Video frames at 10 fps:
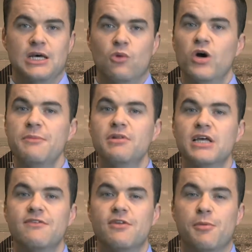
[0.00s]
We
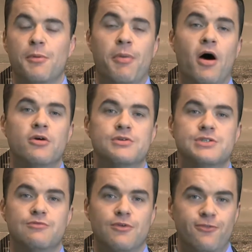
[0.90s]
believe that the
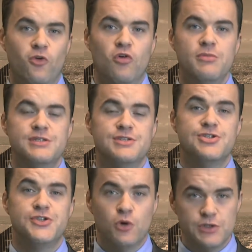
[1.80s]
proposed reform is
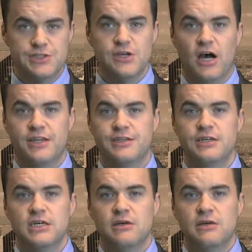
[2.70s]
short-sighted